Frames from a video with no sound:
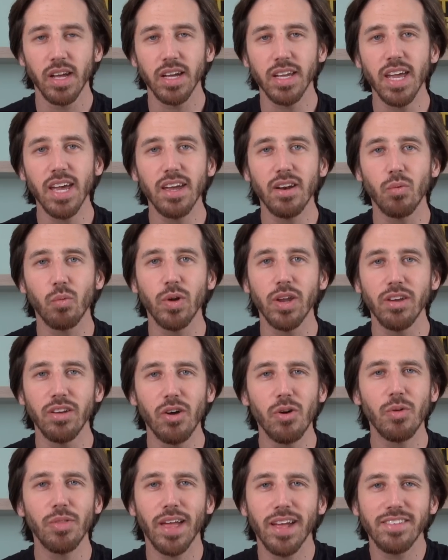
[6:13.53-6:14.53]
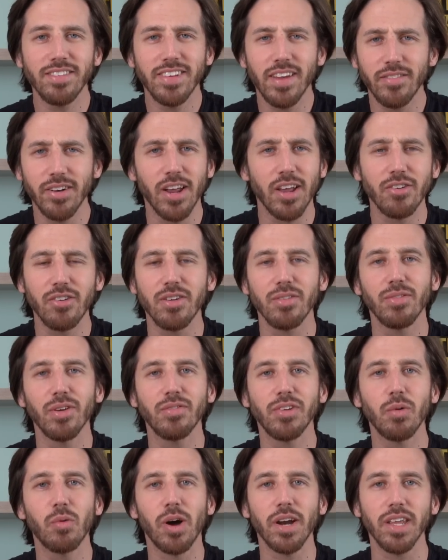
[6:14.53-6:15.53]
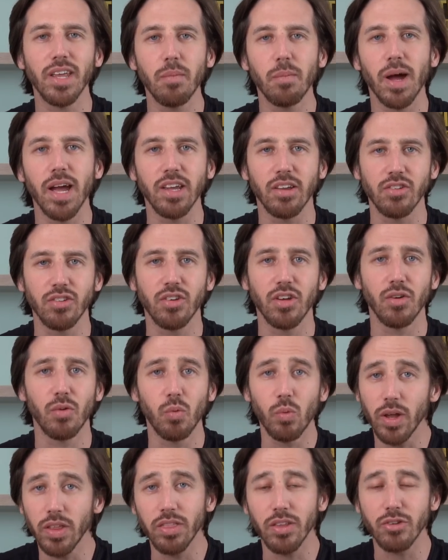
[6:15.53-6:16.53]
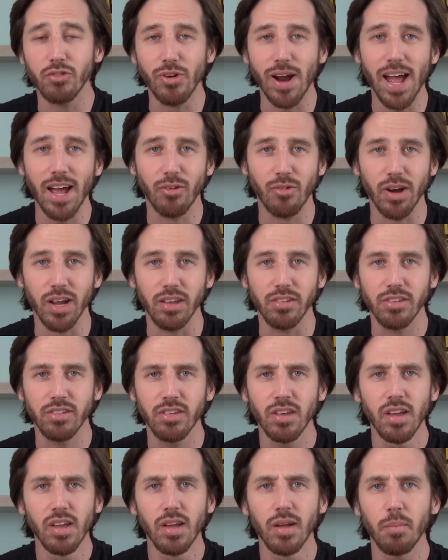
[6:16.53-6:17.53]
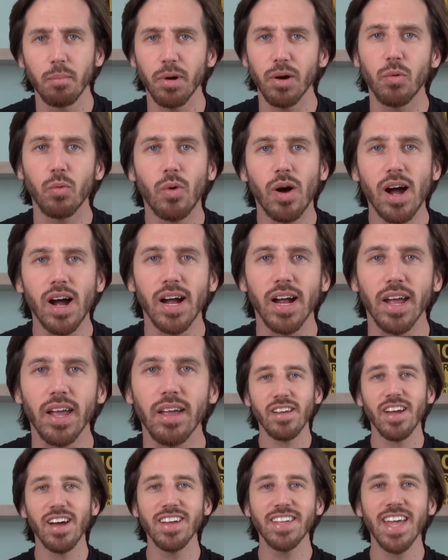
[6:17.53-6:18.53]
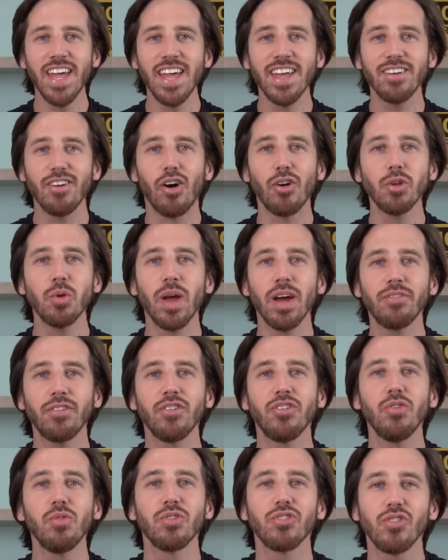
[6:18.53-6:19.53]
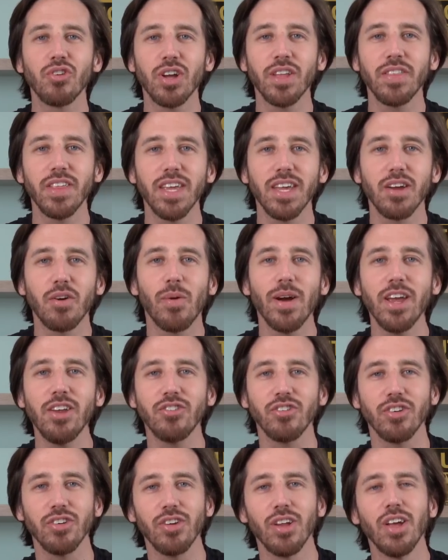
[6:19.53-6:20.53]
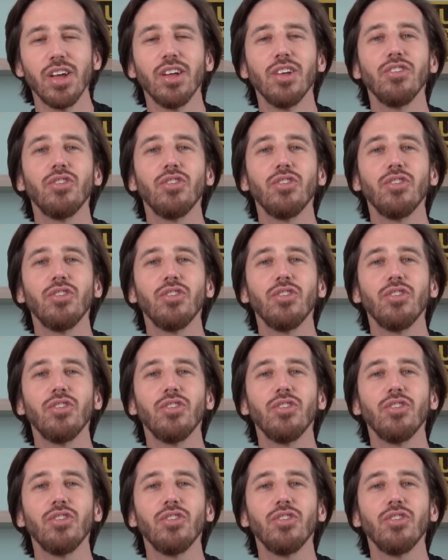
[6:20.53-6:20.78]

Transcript: Again, we know that seven hundred fifty watt e-bike is going to win the drag race, but why? Again, all you have to do is look at the equation.